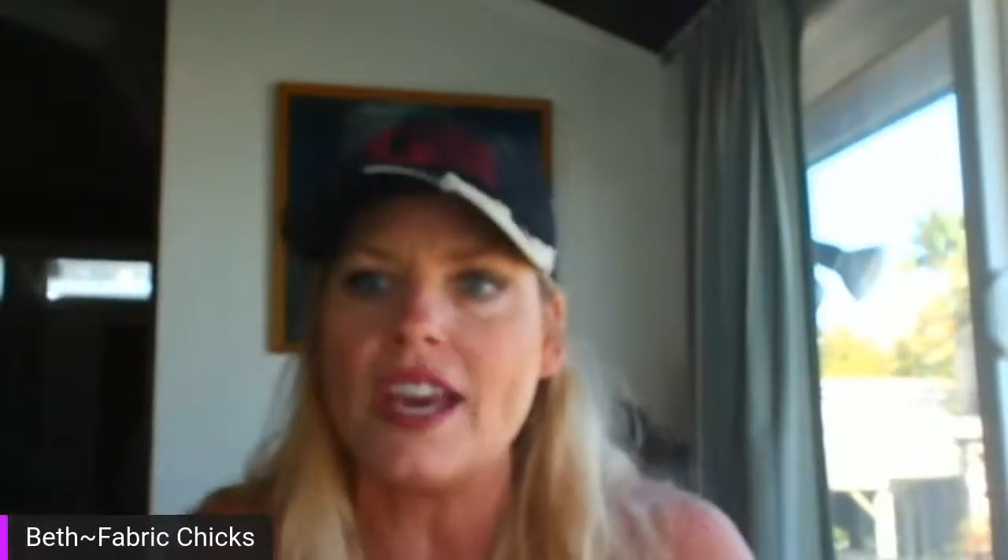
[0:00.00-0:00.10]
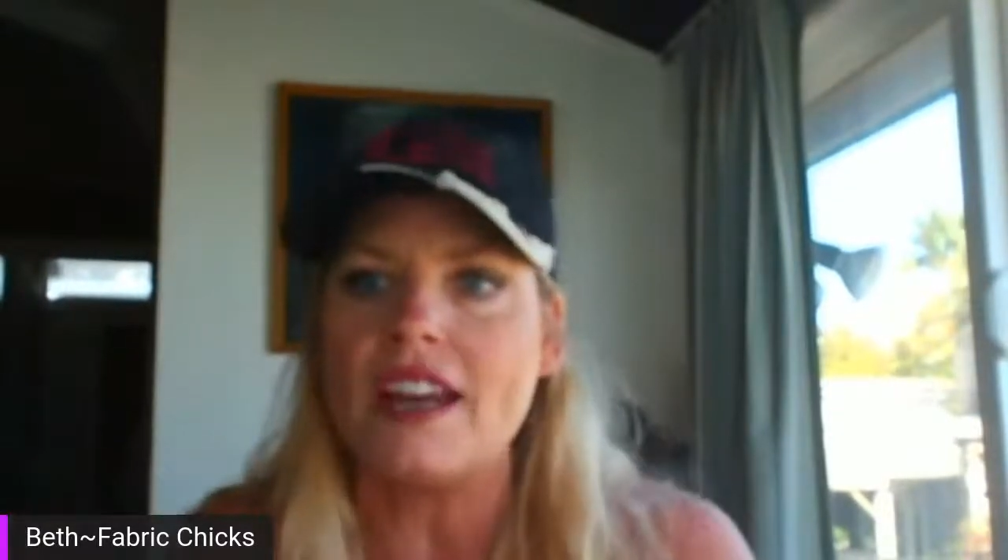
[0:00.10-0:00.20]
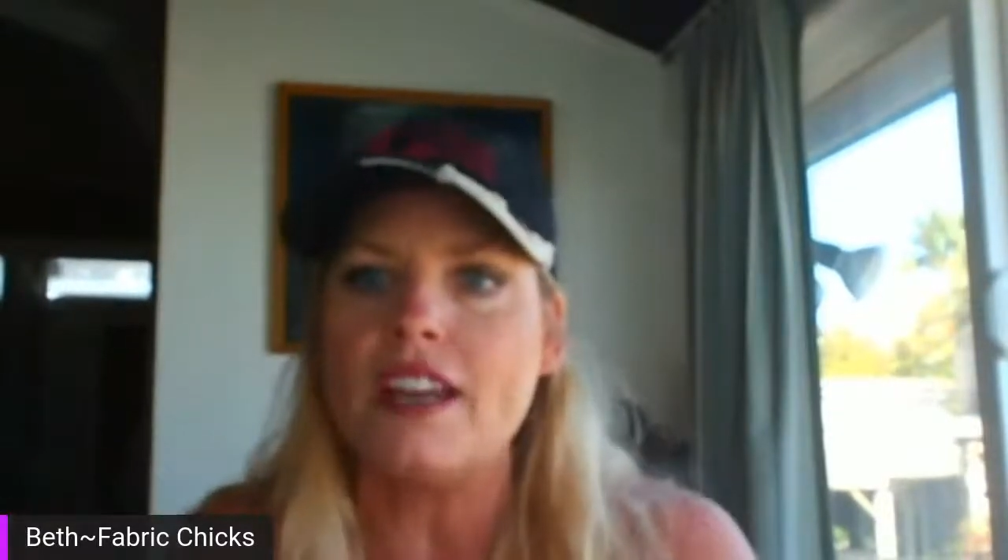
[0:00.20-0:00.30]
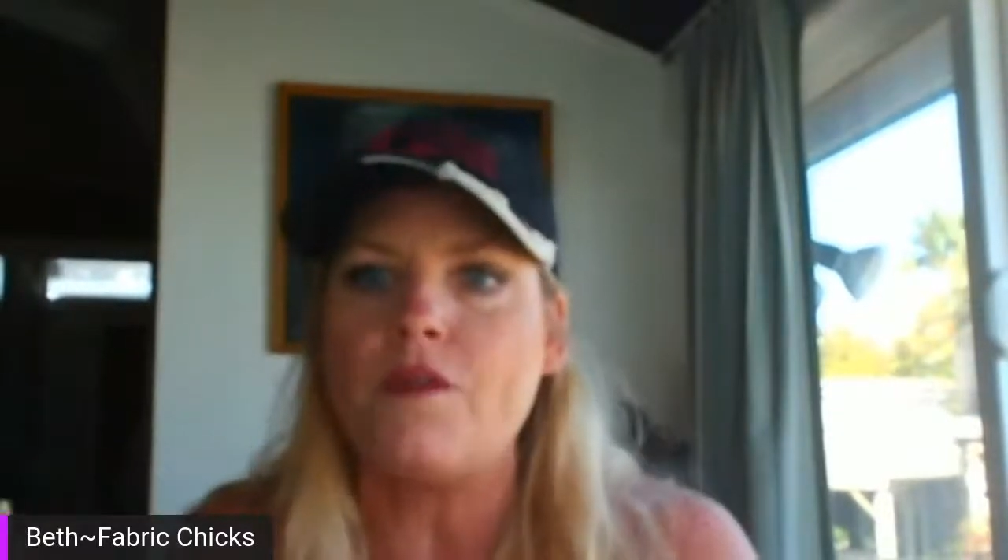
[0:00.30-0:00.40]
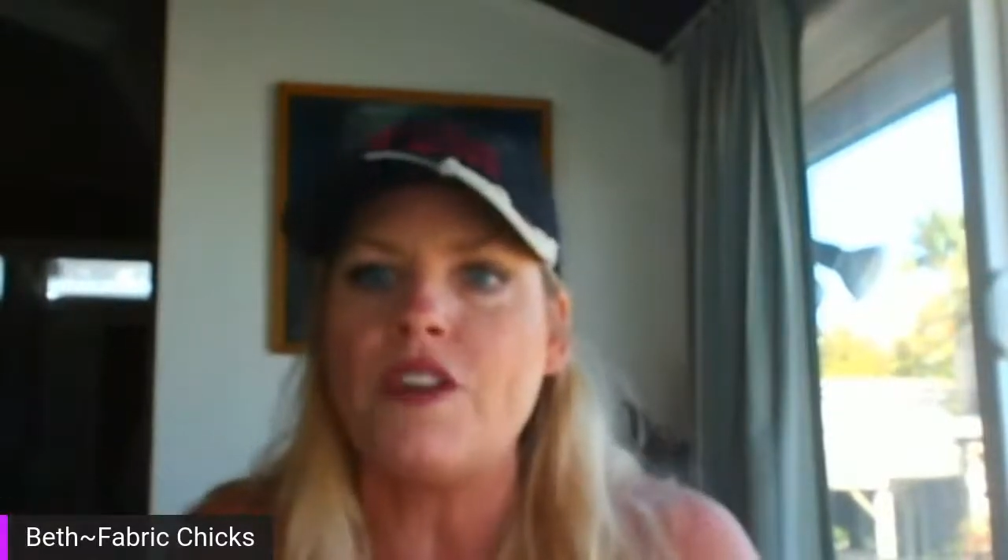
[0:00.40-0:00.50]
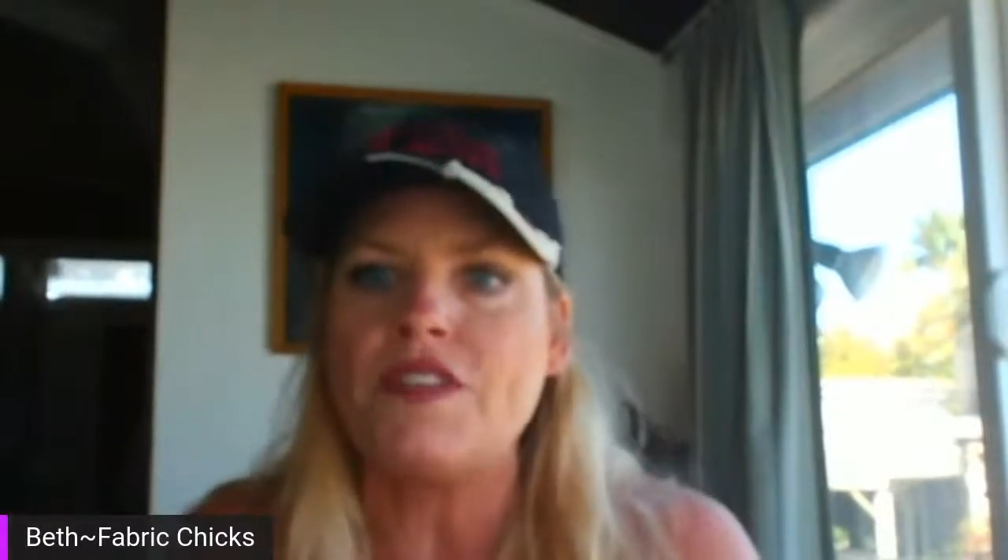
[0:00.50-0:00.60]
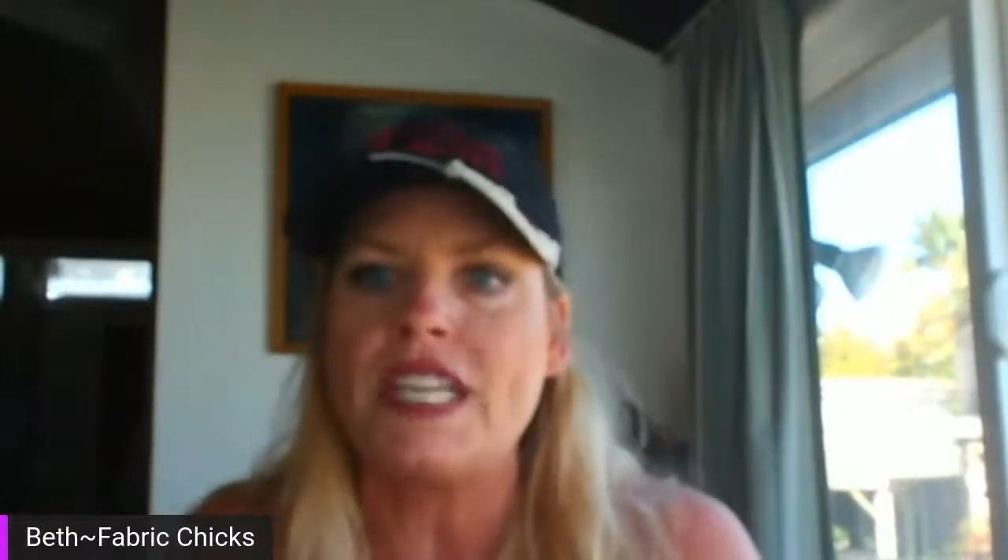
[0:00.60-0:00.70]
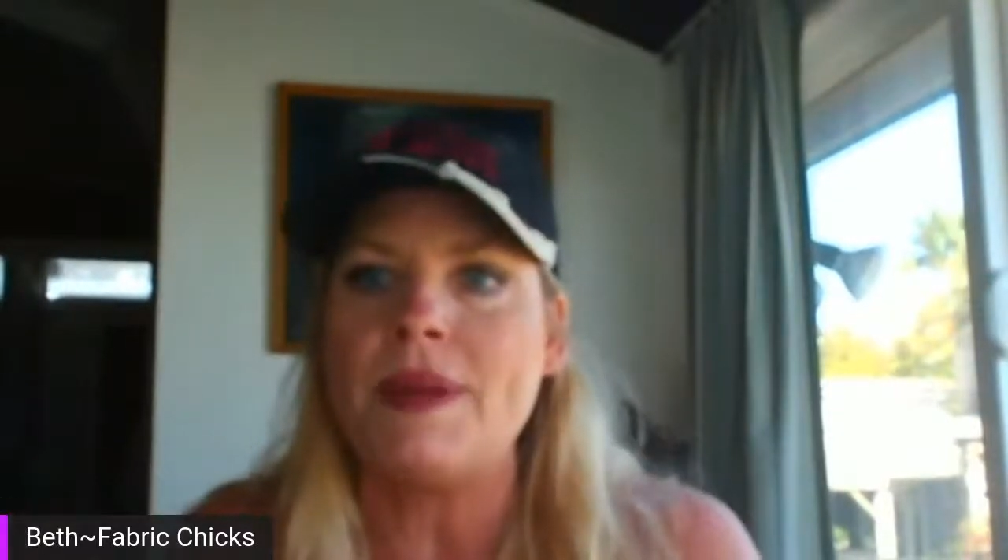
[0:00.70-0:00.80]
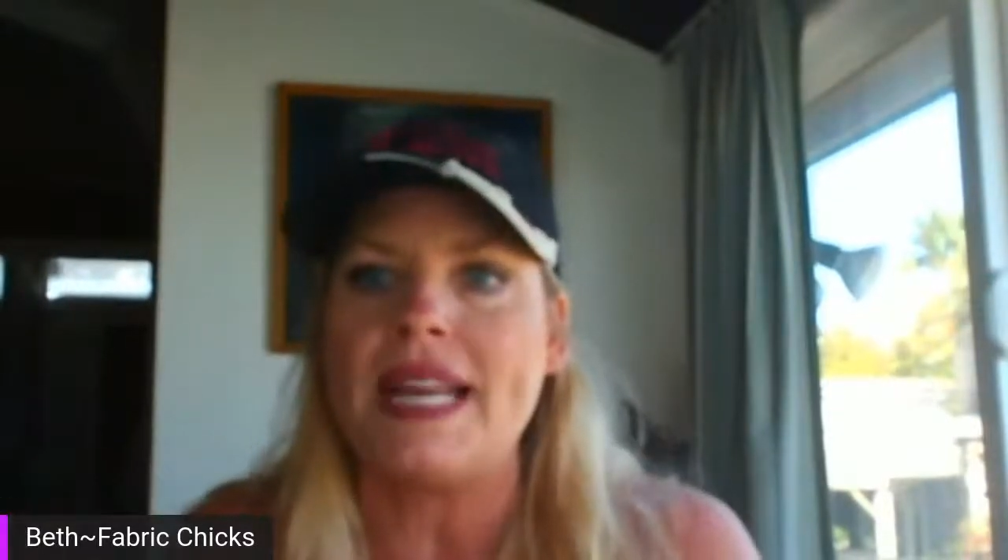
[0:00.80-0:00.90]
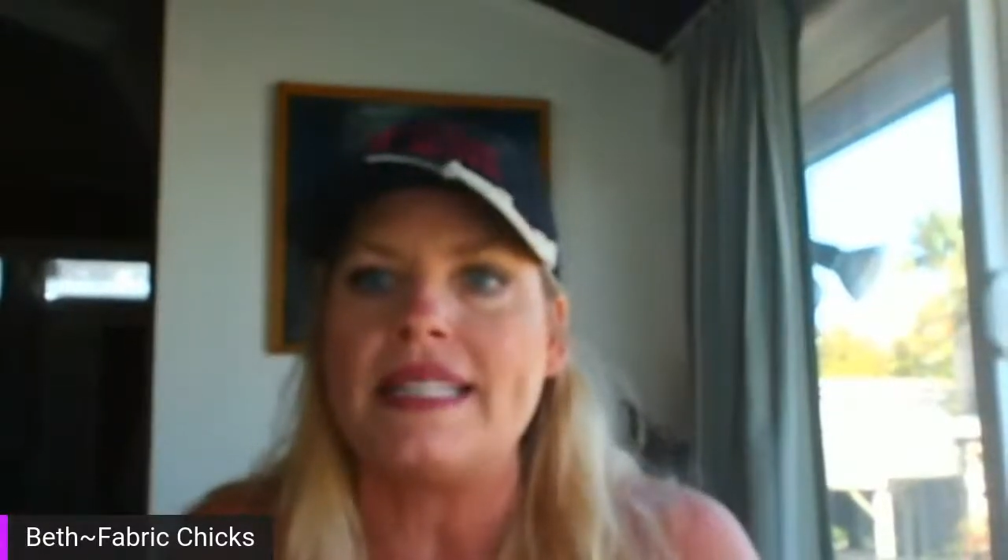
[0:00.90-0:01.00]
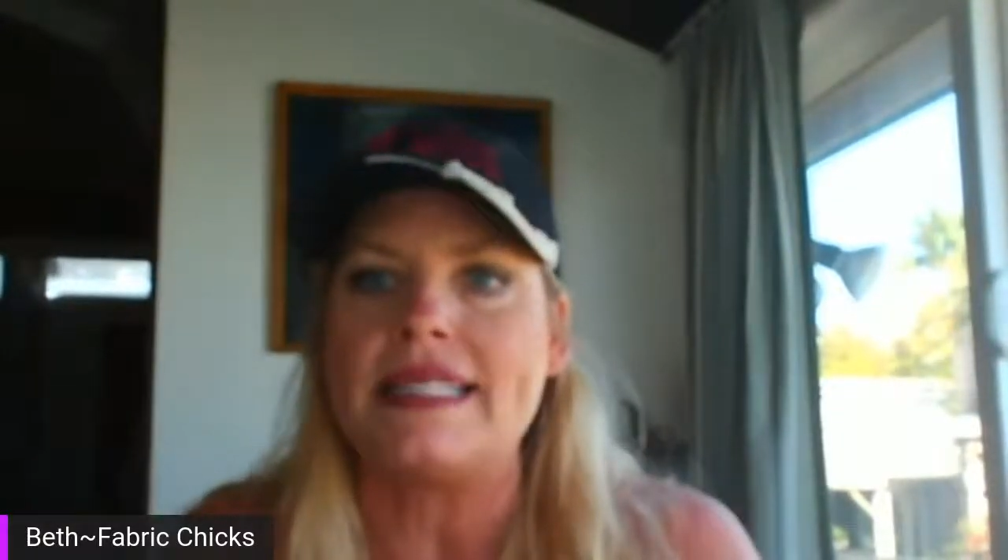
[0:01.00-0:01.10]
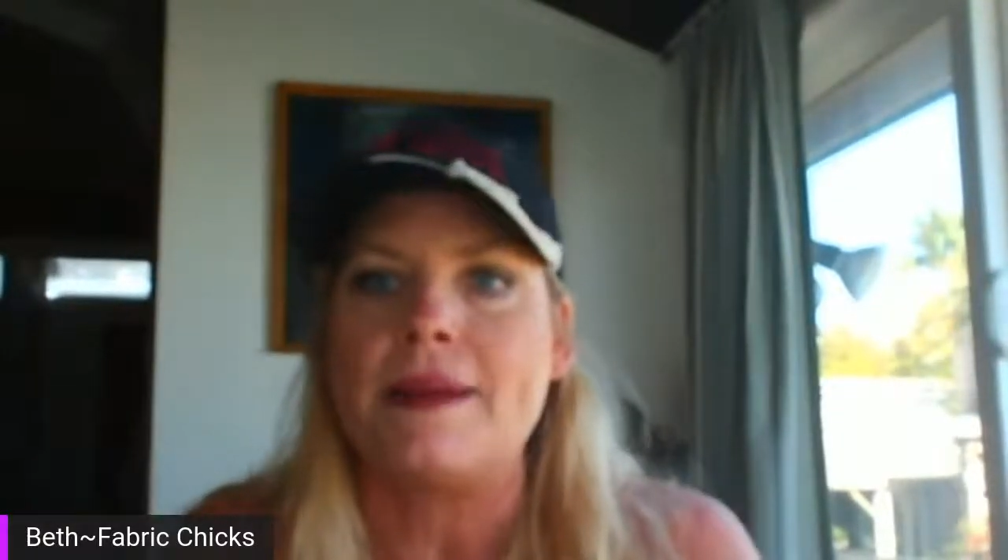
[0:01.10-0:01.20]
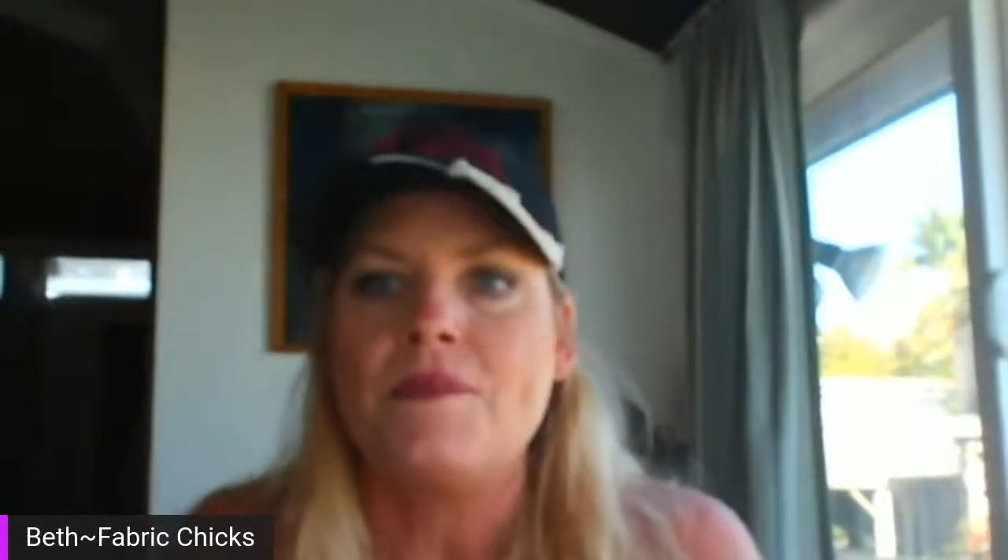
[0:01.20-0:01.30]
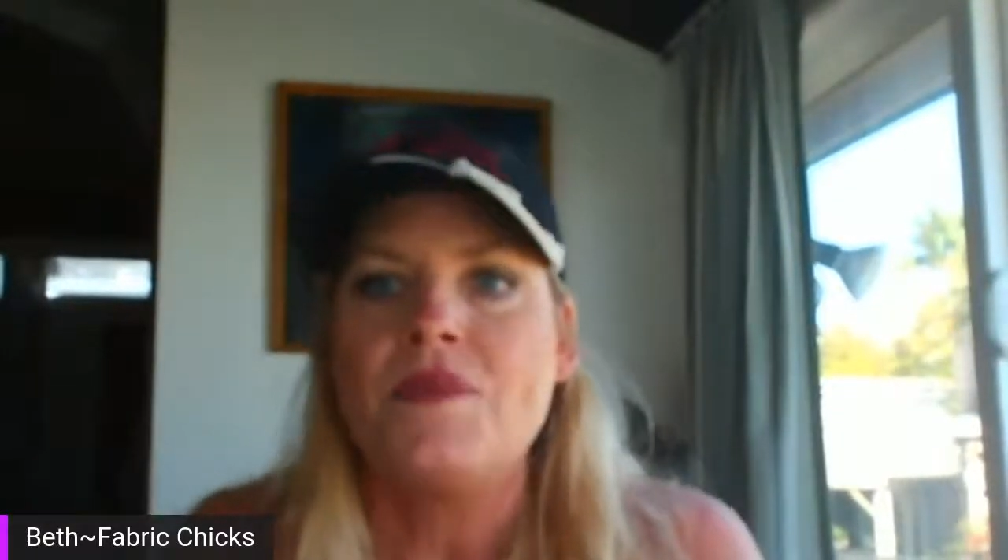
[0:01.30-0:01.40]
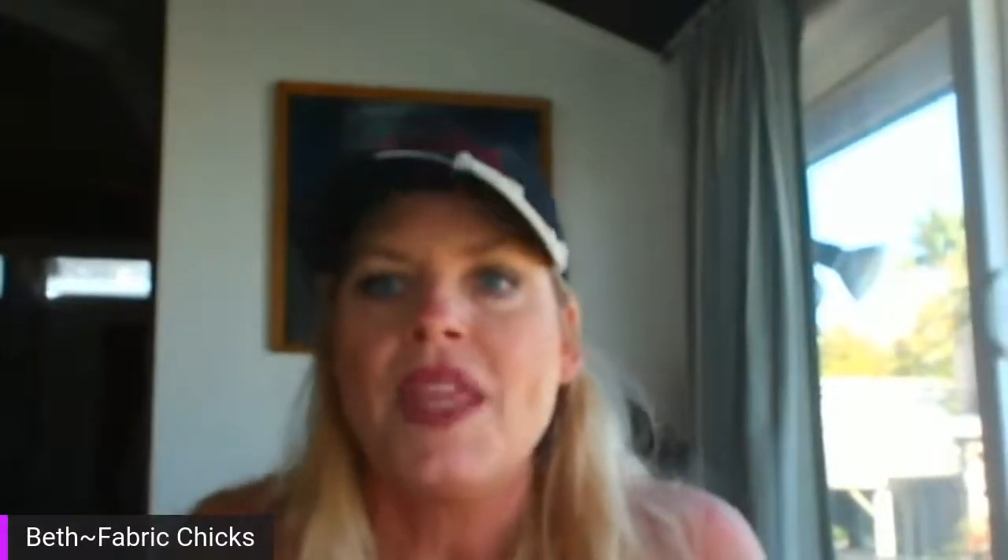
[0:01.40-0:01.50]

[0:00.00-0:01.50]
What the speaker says: got to do. 15 minutes.